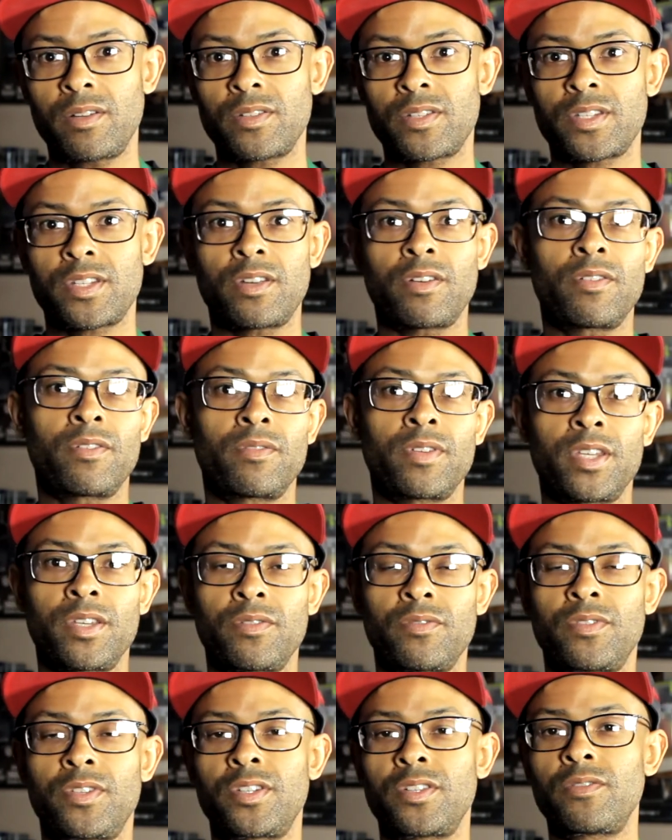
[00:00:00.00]
so
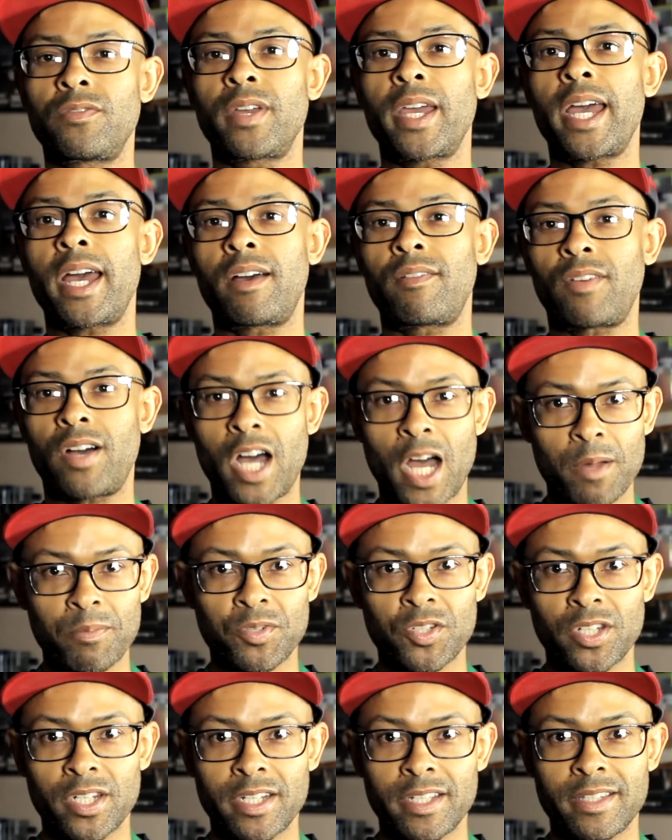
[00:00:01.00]
you do have
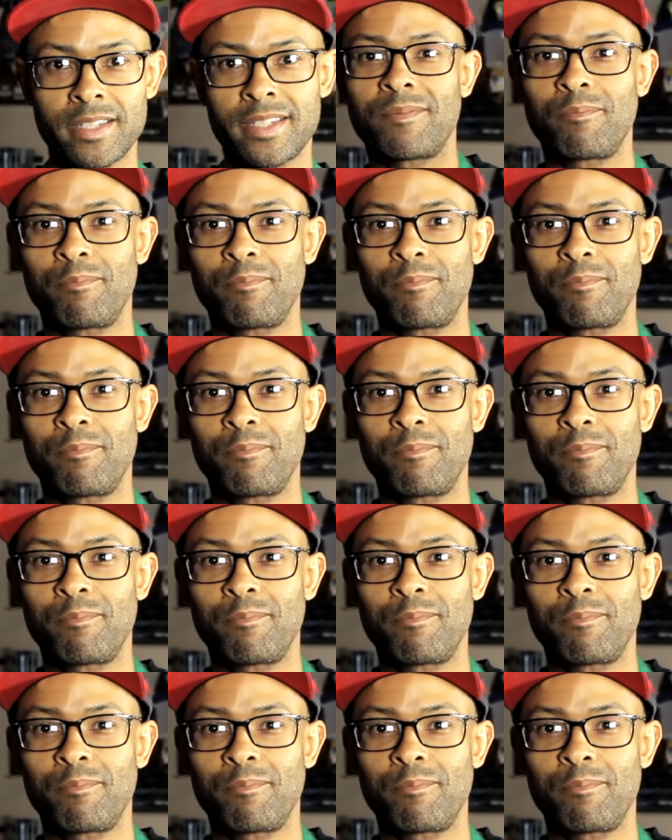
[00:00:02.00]
options.